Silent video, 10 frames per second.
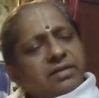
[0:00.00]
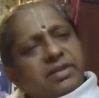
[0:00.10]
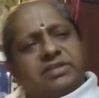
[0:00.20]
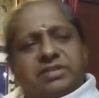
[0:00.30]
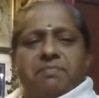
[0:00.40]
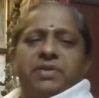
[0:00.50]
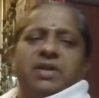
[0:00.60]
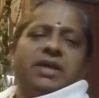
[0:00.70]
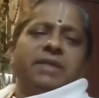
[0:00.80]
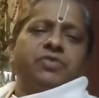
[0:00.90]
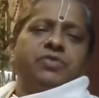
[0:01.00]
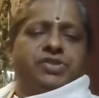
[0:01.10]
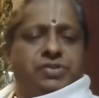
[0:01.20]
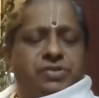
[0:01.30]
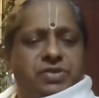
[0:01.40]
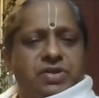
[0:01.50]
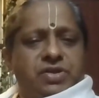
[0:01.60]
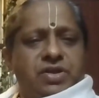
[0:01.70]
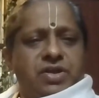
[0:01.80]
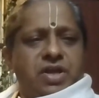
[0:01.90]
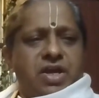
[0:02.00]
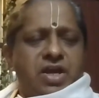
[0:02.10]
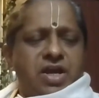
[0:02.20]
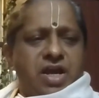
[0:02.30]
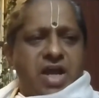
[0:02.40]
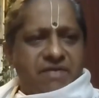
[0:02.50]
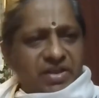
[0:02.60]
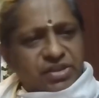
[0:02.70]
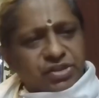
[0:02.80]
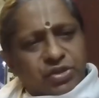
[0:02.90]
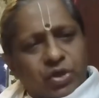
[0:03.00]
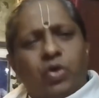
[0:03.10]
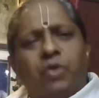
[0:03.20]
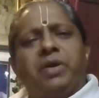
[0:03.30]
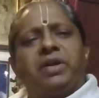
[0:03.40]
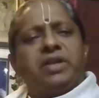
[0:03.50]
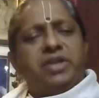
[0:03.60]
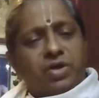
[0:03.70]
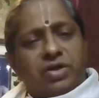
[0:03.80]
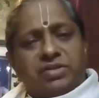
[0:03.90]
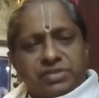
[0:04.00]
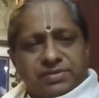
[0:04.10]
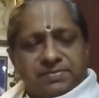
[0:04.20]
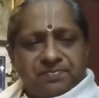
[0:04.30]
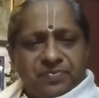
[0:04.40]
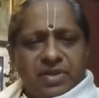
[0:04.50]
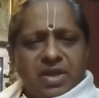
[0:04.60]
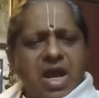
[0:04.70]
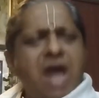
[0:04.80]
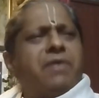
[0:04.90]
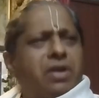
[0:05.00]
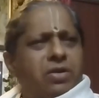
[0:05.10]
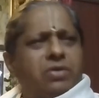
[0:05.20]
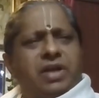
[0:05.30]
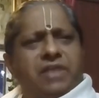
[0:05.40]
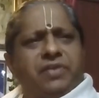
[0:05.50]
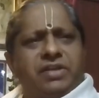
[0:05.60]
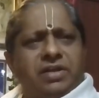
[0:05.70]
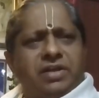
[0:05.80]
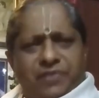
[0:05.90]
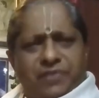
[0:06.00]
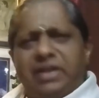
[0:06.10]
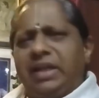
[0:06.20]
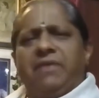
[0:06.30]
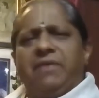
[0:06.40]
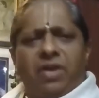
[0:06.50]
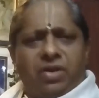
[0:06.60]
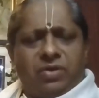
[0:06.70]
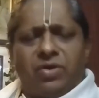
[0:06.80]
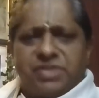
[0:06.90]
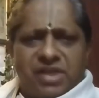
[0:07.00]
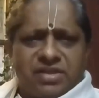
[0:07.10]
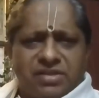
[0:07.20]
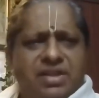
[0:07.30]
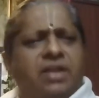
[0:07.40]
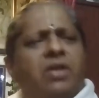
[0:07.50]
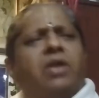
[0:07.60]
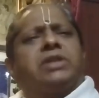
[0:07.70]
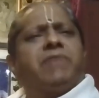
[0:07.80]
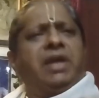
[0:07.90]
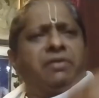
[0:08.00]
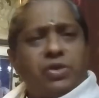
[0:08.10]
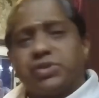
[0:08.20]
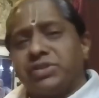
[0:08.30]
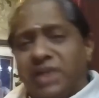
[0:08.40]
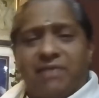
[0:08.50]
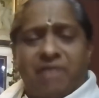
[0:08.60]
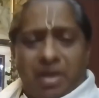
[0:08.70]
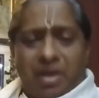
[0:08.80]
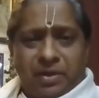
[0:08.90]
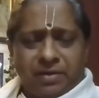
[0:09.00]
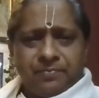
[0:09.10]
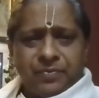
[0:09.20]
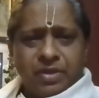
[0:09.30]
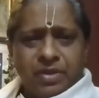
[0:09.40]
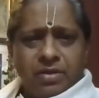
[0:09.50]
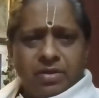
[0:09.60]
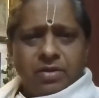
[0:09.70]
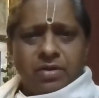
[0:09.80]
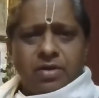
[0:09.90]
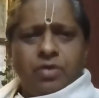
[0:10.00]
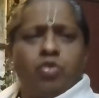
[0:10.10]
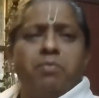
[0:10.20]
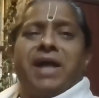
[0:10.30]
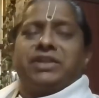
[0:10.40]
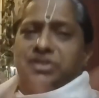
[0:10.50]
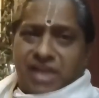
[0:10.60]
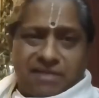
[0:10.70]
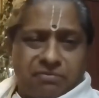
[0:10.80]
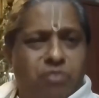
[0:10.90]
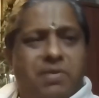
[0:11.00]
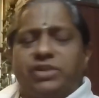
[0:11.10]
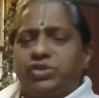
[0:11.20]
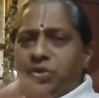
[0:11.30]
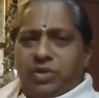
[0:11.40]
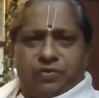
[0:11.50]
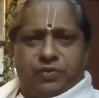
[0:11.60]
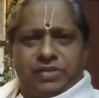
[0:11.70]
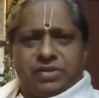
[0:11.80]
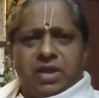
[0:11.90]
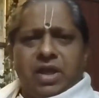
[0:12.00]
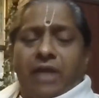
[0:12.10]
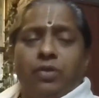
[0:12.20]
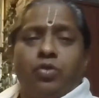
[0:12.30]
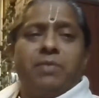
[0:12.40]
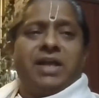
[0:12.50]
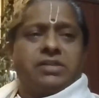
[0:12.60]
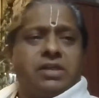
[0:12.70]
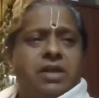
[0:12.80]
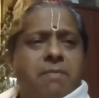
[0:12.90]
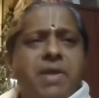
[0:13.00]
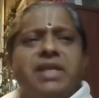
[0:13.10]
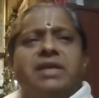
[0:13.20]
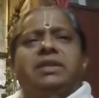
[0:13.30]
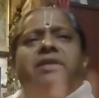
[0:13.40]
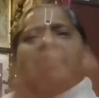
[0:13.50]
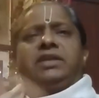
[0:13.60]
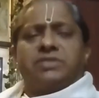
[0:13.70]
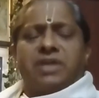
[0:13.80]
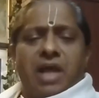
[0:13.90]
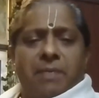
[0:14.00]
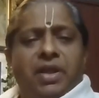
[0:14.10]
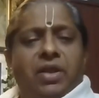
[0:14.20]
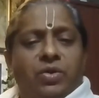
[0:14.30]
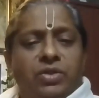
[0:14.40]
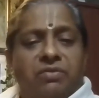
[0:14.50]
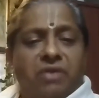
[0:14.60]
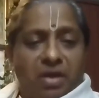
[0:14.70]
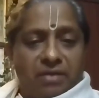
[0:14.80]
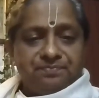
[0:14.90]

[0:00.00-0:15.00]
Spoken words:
These Sampradayams which have existed over eons have undergone, definitely they have undergone changes. There are lots of evolutions that have happened to match time, to match geographies, and to match many other things which are happening around the world.